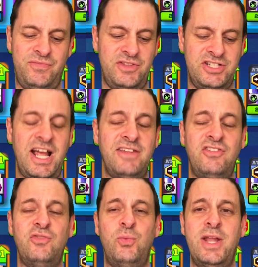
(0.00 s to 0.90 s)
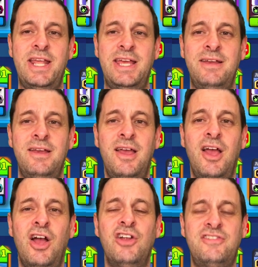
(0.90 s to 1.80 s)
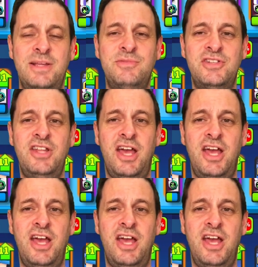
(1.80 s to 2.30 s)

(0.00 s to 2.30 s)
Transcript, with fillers: the chances of winning are slim to